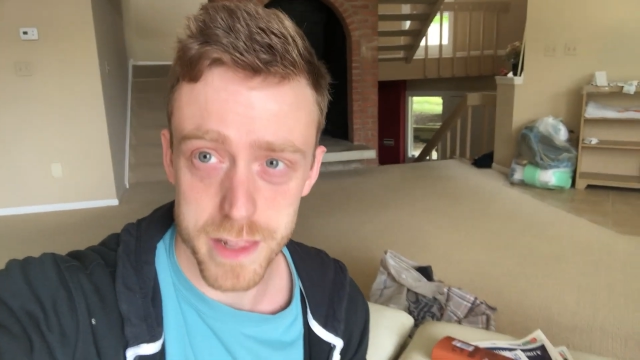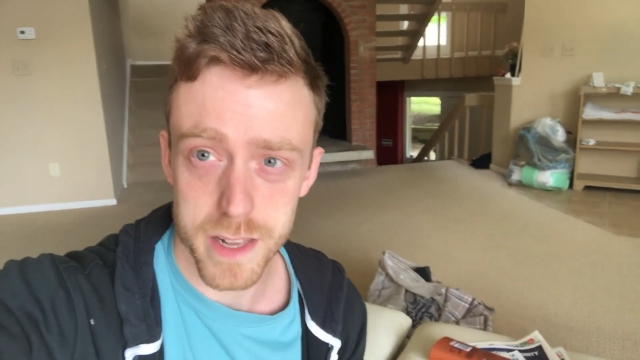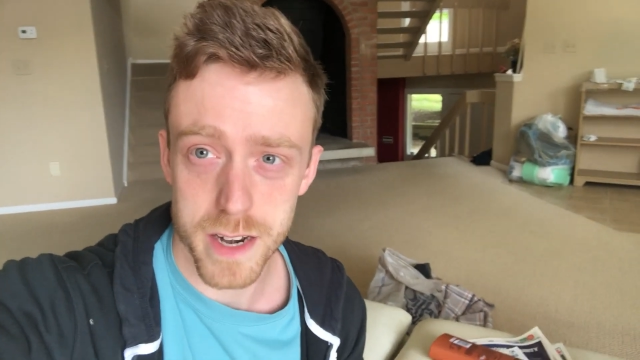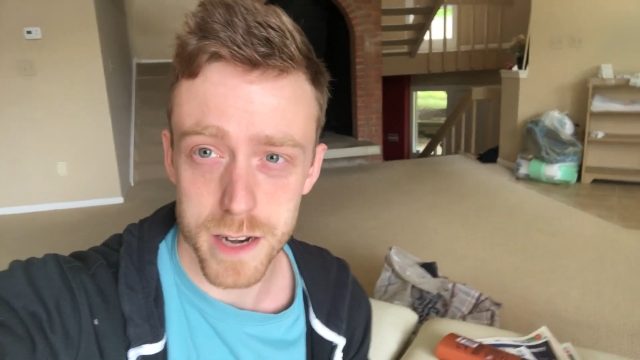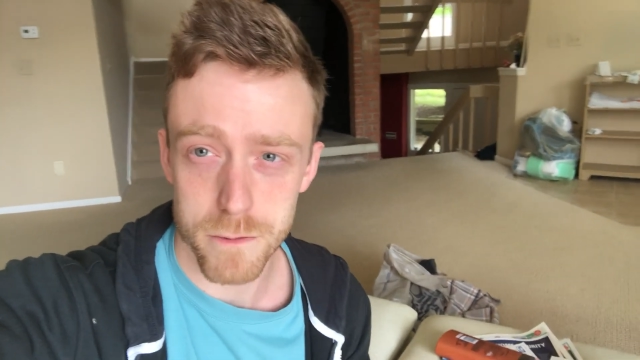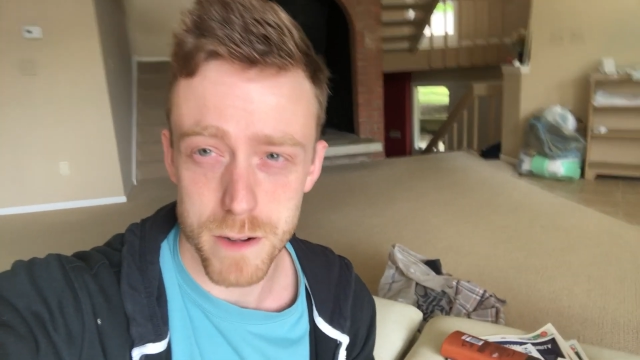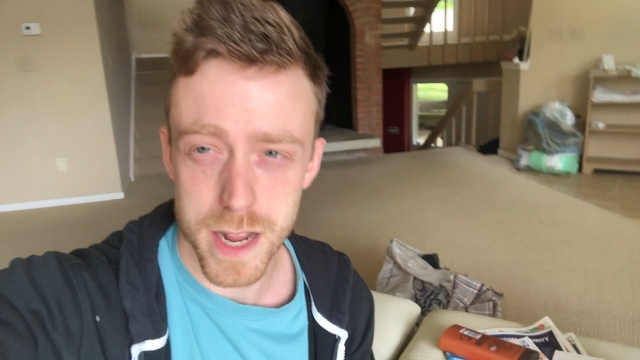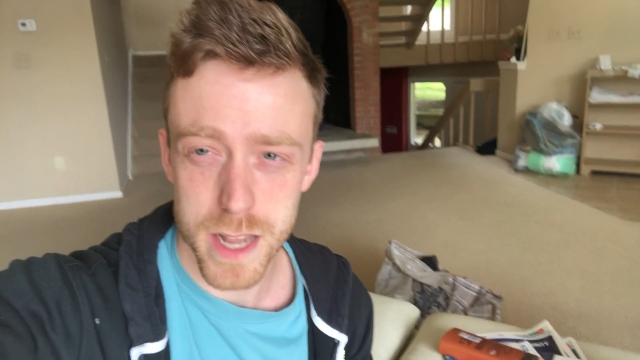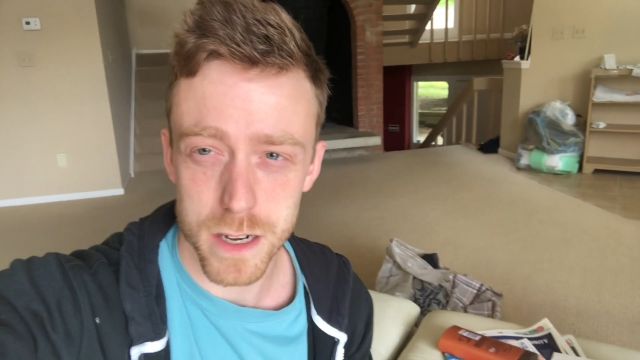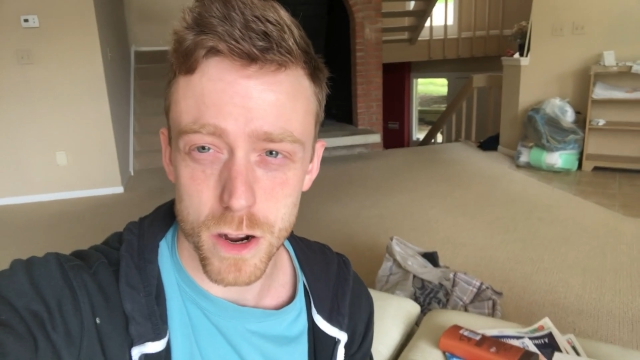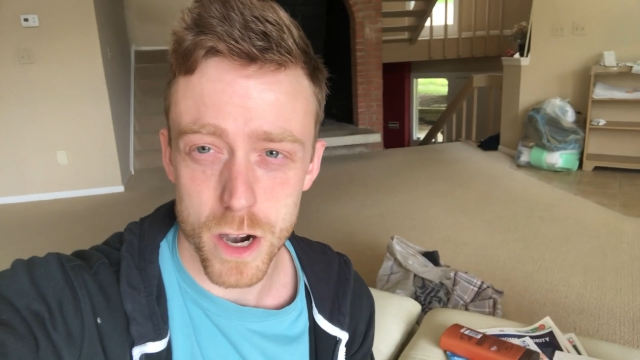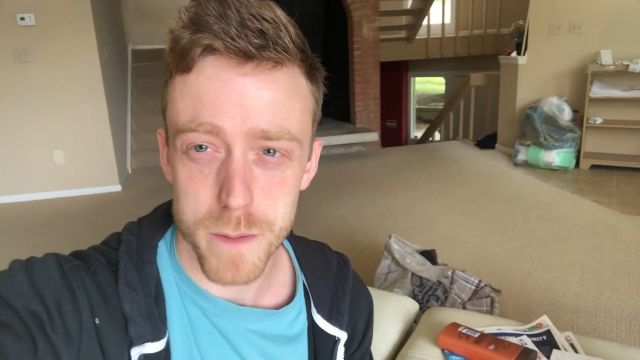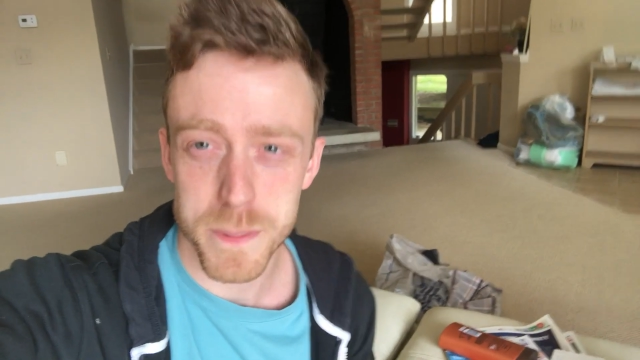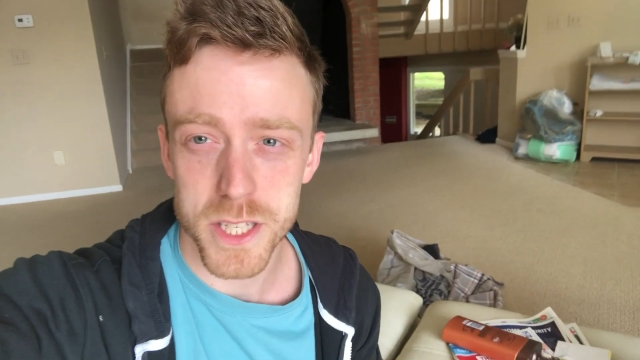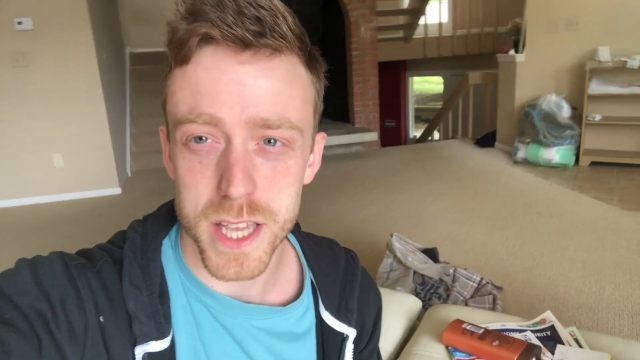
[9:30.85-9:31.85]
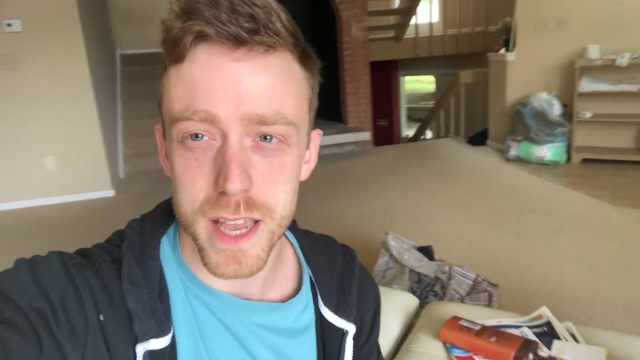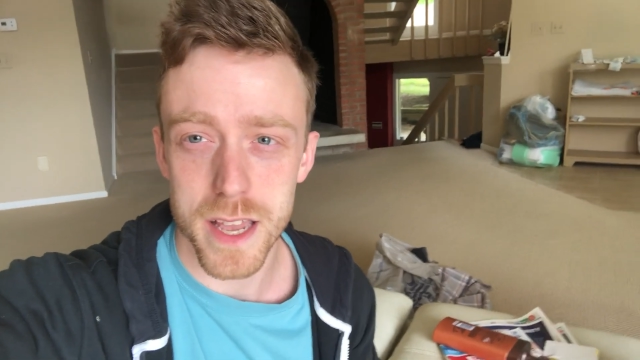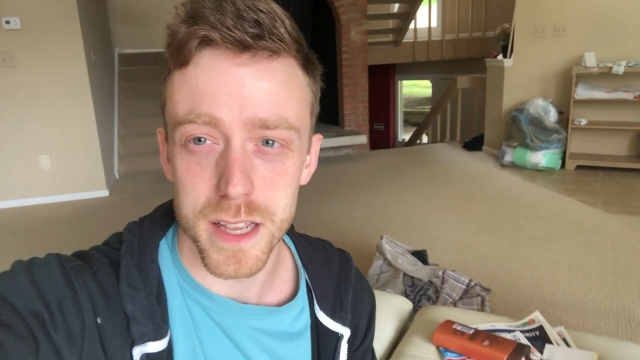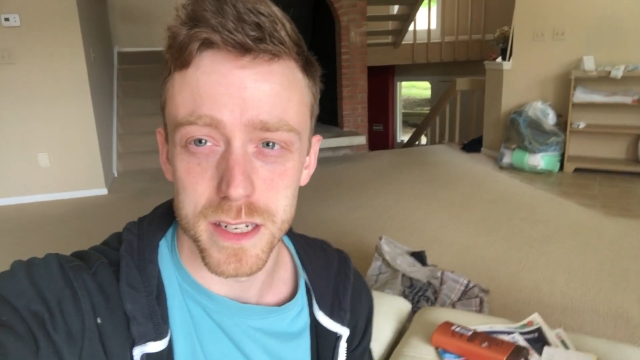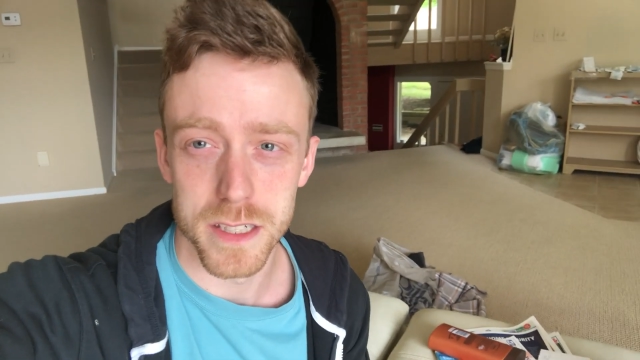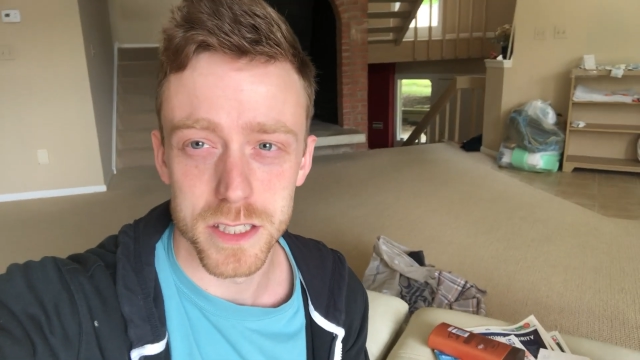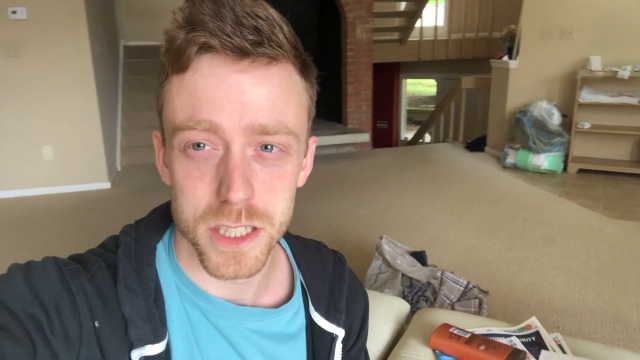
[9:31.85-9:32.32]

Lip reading: then I ran ARP scan